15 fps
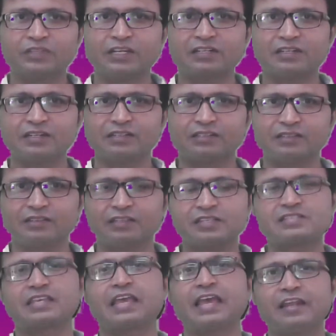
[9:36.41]
that
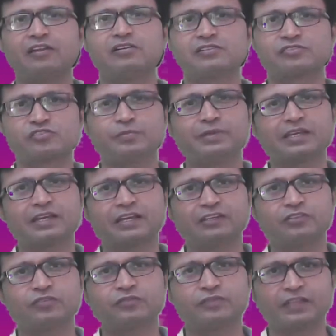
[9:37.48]
this can also be a
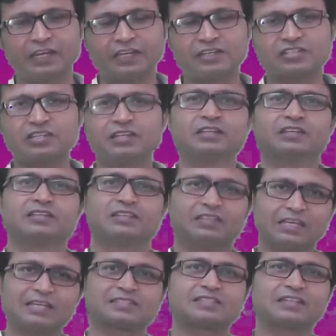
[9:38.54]
kind of creation.
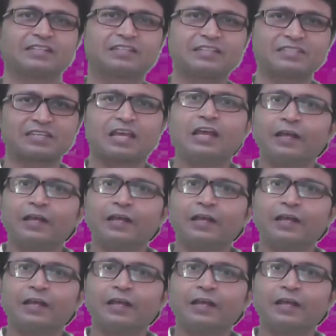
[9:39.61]
Yes, it is.